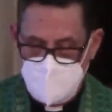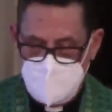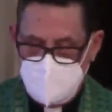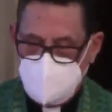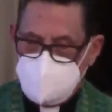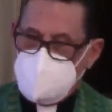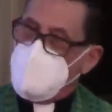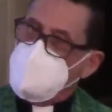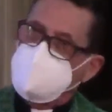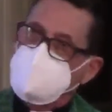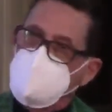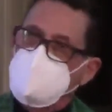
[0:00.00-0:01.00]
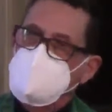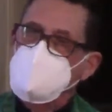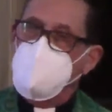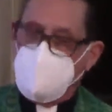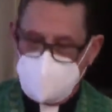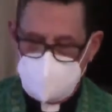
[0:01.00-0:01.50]
that to everyone who
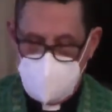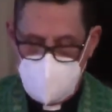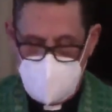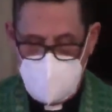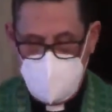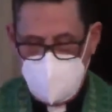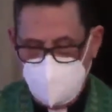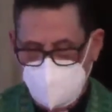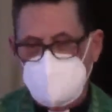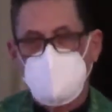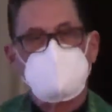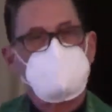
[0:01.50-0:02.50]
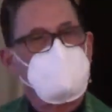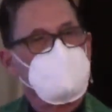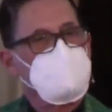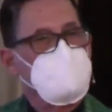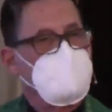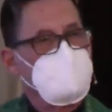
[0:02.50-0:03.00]
worked hard would come
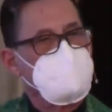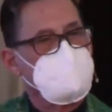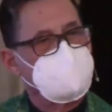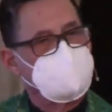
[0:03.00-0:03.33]
success.